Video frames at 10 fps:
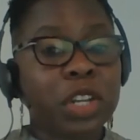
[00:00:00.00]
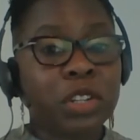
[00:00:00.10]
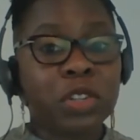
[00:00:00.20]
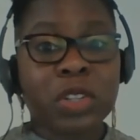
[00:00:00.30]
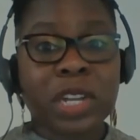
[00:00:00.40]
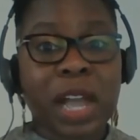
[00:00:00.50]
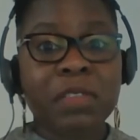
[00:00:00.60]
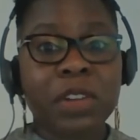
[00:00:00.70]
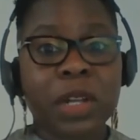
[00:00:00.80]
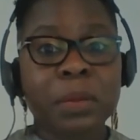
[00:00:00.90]
going to do the
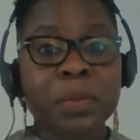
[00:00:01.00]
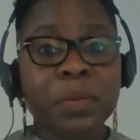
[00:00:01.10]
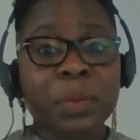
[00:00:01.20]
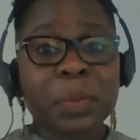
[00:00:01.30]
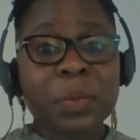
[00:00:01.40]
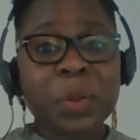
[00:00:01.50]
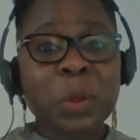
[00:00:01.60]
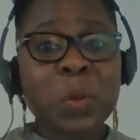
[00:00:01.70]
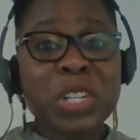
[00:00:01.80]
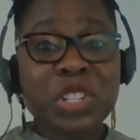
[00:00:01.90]
cover
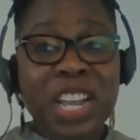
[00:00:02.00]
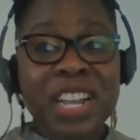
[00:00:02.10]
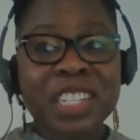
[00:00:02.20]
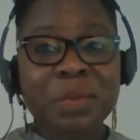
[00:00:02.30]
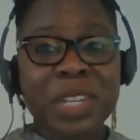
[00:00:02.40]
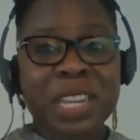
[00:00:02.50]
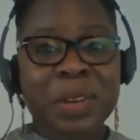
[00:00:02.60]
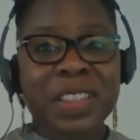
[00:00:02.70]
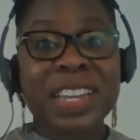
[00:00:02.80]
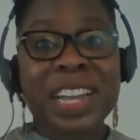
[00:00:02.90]
when she asked me
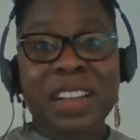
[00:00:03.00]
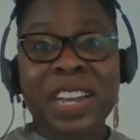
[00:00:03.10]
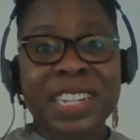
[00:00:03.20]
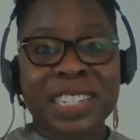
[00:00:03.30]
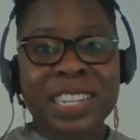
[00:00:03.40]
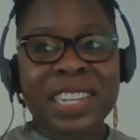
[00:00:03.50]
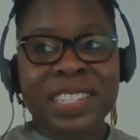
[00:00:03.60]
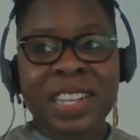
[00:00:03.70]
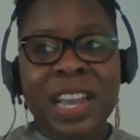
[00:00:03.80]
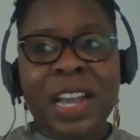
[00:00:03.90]
about the cover
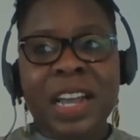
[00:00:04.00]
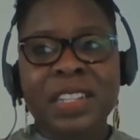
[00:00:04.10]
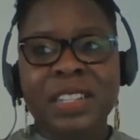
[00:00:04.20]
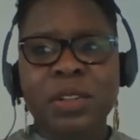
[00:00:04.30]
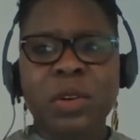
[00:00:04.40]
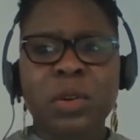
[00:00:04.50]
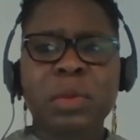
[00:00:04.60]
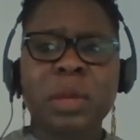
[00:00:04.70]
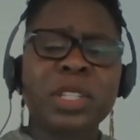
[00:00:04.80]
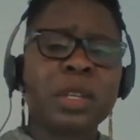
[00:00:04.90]
ideas, I said, "Oh,
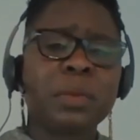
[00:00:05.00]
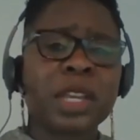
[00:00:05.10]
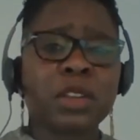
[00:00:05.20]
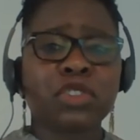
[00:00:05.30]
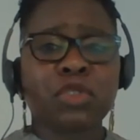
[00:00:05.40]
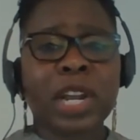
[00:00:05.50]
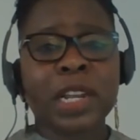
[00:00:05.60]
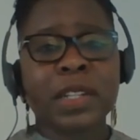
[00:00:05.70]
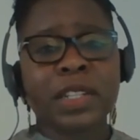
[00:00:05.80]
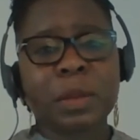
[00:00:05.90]
maybe something
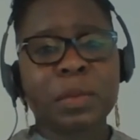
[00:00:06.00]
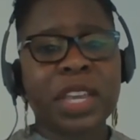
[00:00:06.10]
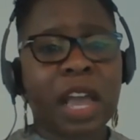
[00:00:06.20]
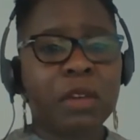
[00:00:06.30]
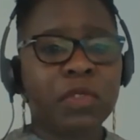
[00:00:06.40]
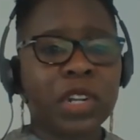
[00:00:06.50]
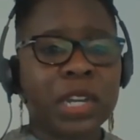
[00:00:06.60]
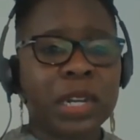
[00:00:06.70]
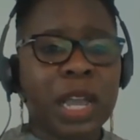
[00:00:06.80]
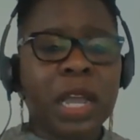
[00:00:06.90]
Australian, something
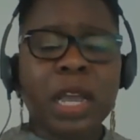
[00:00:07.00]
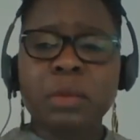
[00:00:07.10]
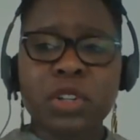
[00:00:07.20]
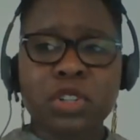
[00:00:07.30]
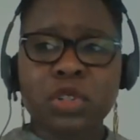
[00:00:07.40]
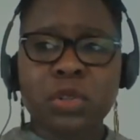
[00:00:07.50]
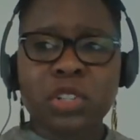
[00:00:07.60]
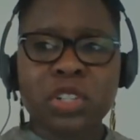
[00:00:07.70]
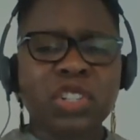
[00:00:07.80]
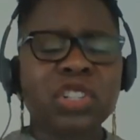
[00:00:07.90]
African. I'm not sure.
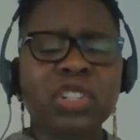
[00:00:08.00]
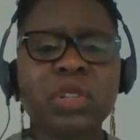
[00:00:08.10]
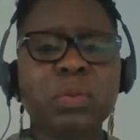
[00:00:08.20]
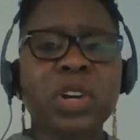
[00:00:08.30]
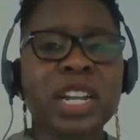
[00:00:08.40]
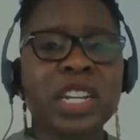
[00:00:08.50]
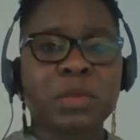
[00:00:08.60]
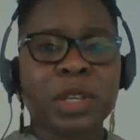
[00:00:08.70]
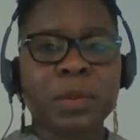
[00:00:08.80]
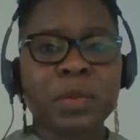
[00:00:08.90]
Just just
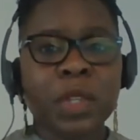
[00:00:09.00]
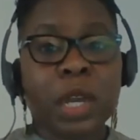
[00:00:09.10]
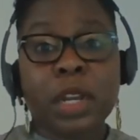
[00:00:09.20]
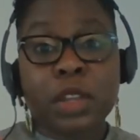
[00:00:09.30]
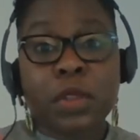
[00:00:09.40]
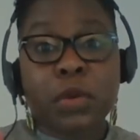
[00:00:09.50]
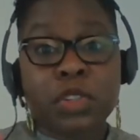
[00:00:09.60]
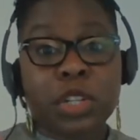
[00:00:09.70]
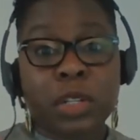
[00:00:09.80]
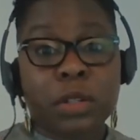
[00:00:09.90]
surprise me." And I thought
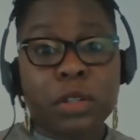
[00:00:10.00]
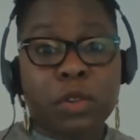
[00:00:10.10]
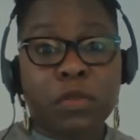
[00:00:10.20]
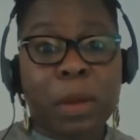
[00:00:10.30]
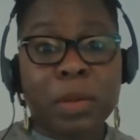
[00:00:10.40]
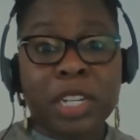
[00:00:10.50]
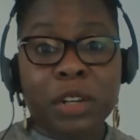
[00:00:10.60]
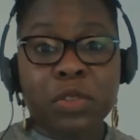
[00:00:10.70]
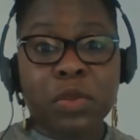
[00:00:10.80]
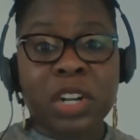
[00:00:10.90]
she'd you know farm it
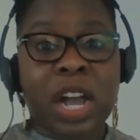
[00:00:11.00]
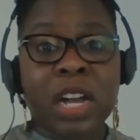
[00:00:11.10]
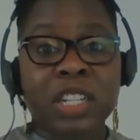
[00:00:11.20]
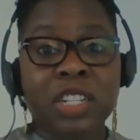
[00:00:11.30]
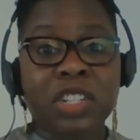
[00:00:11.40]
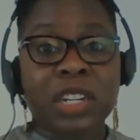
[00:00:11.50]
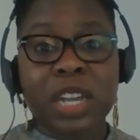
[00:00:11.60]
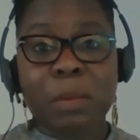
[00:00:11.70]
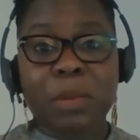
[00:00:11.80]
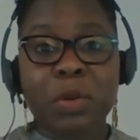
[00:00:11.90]
out to an artist and
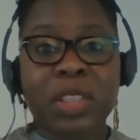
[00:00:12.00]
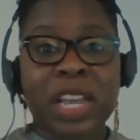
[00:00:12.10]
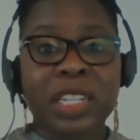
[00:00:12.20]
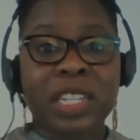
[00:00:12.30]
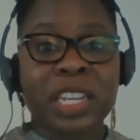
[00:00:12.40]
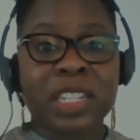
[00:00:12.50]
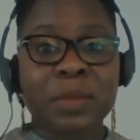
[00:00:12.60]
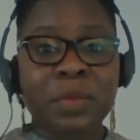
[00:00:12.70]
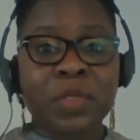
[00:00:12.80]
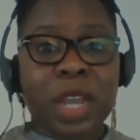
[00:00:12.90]
come back with ideas.
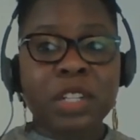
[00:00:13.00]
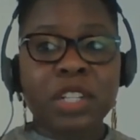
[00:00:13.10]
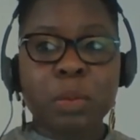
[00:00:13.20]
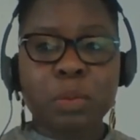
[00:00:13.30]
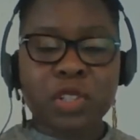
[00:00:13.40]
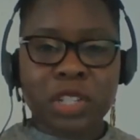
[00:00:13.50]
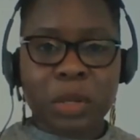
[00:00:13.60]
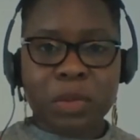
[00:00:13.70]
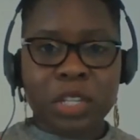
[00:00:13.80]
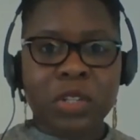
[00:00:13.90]
And she put
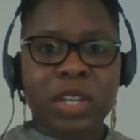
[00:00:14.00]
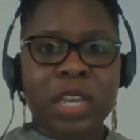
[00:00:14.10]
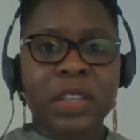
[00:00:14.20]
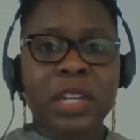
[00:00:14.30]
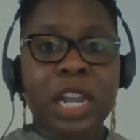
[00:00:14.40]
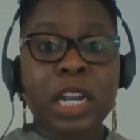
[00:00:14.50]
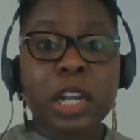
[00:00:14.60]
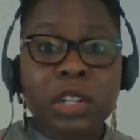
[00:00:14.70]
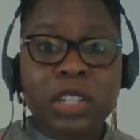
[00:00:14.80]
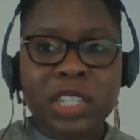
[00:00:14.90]
something together, and I
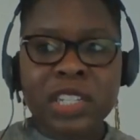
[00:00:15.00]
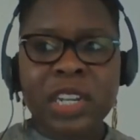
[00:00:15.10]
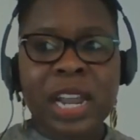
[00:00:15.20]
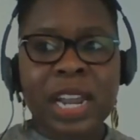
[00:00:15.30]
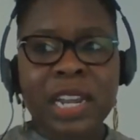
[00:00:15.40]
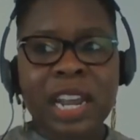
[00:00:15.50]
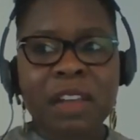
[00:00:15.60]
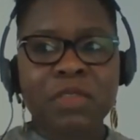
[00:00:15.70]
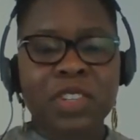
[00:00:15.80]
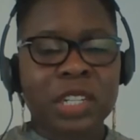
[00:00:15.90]
looked at it and I
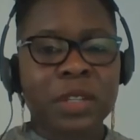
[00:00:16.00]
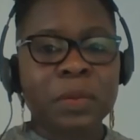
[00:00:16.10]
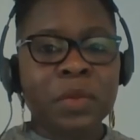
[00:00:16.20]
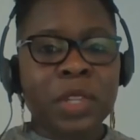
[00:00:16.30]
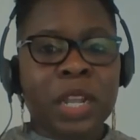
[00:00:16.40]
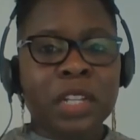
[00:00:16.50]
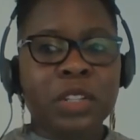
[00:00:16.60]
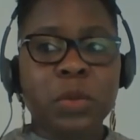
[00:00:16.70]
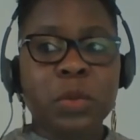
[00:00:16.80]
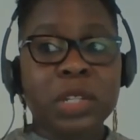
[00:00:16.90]
loved it. And
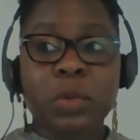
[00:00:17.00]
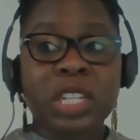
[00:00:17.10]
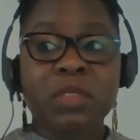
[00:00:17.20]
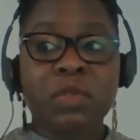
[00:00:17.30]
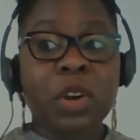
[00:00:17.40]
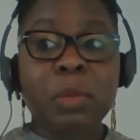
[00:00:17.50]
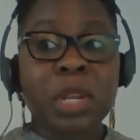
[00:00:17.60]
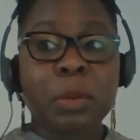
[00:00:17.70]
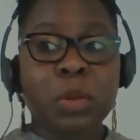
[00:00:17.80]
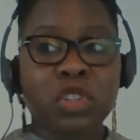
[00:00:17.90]
so we we did very
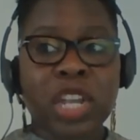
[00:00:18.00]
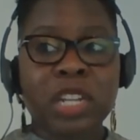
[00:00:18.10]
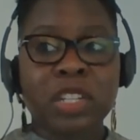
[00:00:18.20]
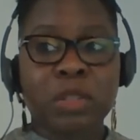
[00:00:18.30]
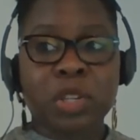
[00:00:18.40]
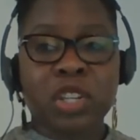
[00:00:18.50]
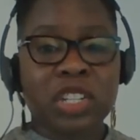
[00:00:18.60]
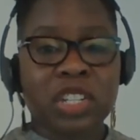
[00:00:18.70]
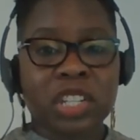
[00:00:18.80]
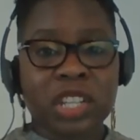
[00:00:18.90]
minimal changes, but you
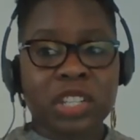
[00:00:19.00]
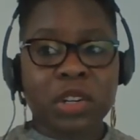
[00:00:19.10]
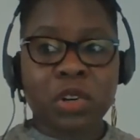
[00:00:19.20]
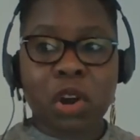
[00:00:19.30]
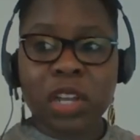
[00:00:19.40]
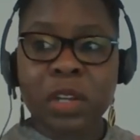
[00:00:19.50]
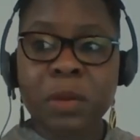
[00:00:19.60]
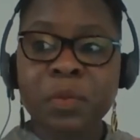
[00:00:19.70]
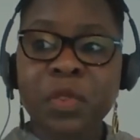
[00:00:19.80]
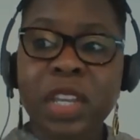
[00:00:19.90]
can see there's a
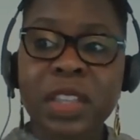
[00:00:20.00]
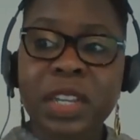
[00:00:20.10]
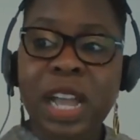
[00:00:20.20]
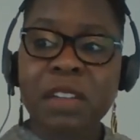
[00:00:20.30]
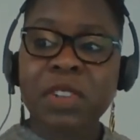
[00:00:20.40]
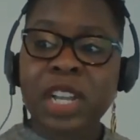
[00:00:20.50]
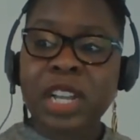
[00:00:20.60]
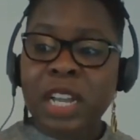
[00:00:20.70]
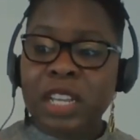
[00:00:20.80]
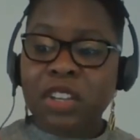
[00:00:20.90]
croc in the
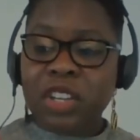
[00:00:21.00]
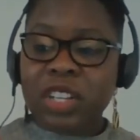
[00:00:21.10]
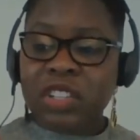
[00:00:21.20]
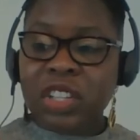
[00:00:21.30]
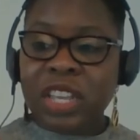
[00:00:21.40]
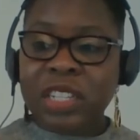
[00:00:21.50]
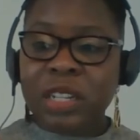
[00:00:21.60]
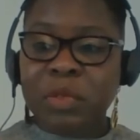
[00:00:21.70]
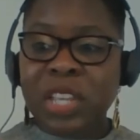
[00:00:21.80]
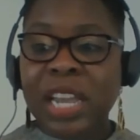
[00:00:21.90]
cover. You can see there's
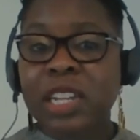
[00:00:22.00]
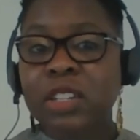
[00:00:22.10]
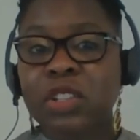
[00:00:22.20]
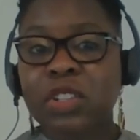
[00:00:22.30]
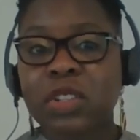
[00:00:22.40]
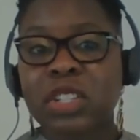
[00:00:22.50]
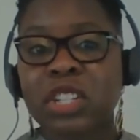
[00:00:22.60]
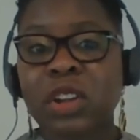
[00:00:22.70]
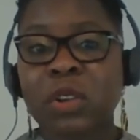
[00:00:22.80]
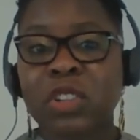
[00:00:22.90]
some skeletons to
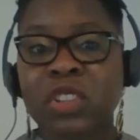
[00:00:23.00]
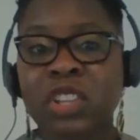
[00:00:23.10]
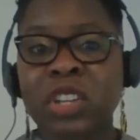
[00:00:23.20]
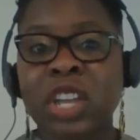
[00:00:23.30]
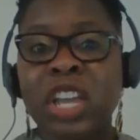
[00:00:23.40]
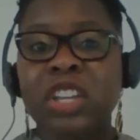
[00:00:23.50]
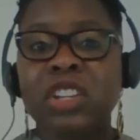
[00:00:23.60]
denote the